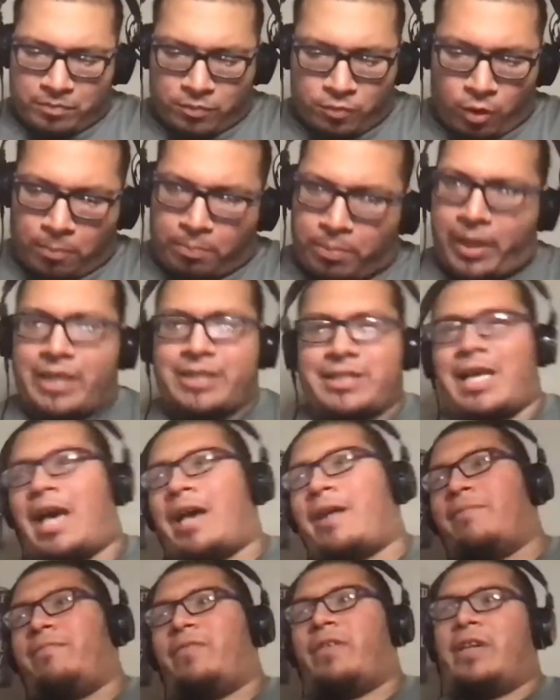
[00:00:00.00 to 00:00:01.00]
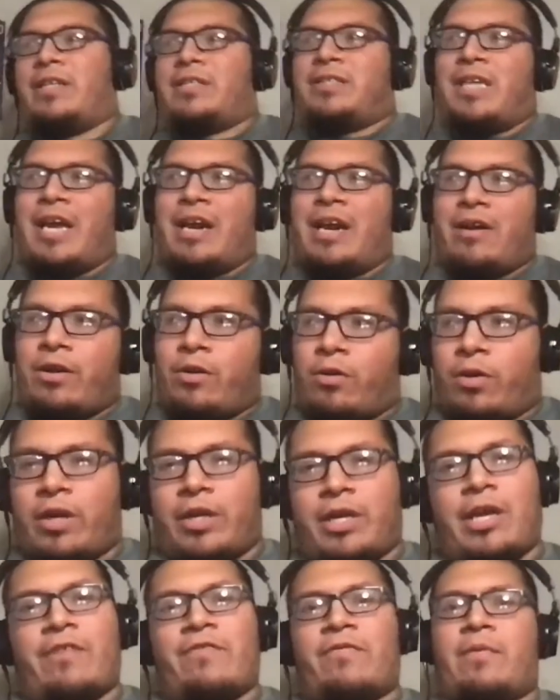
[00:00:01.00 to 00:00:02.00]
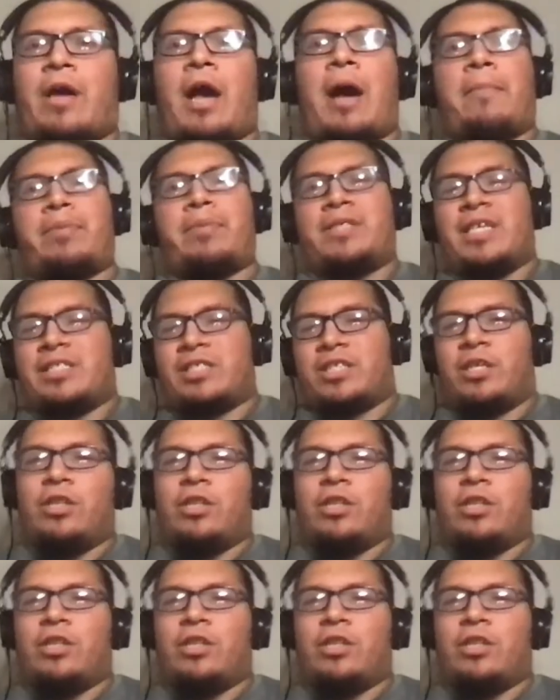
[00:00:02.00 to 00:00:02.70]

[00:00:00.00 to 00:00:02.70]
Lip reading: replace Adam Vinatieri or to give him competition.